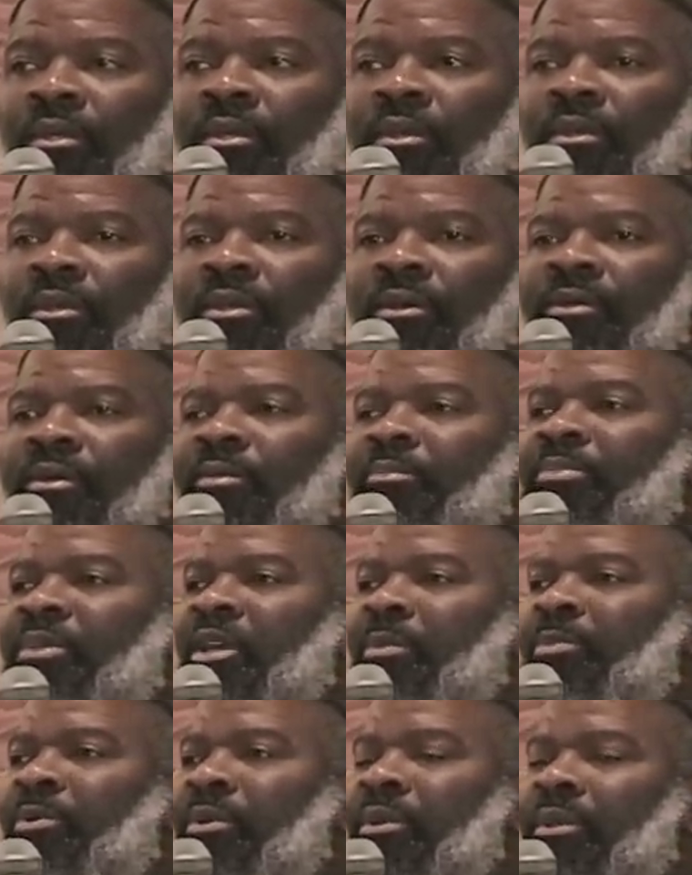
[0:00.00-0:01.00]
There are
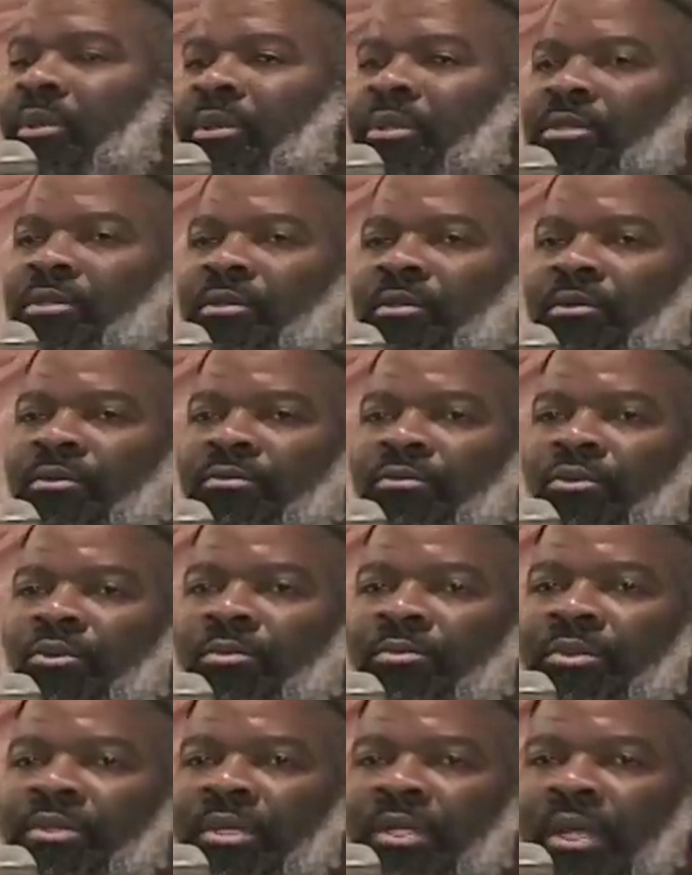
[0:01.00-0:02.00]
people in this
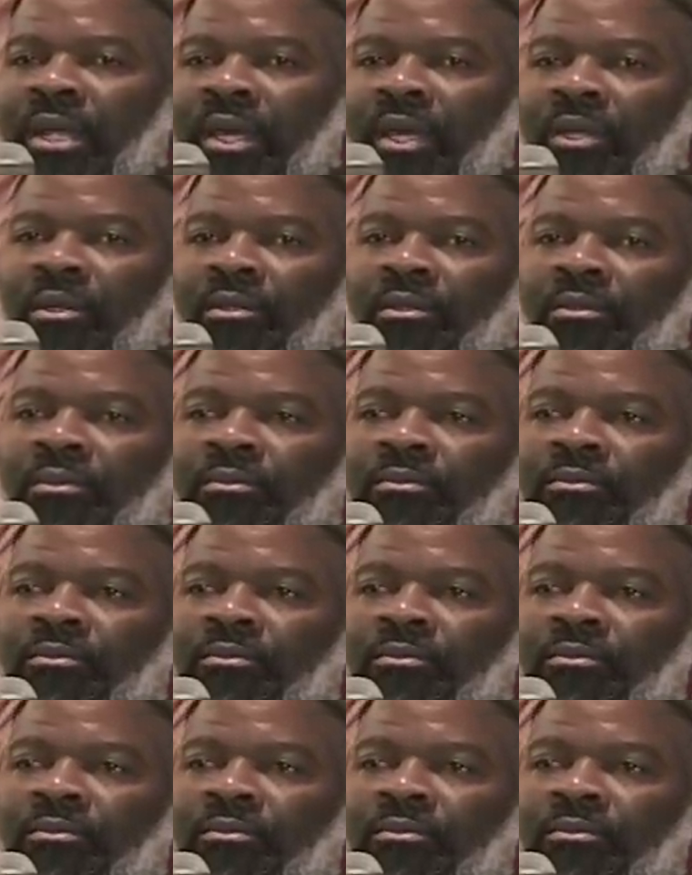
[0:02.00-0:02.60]
room tonight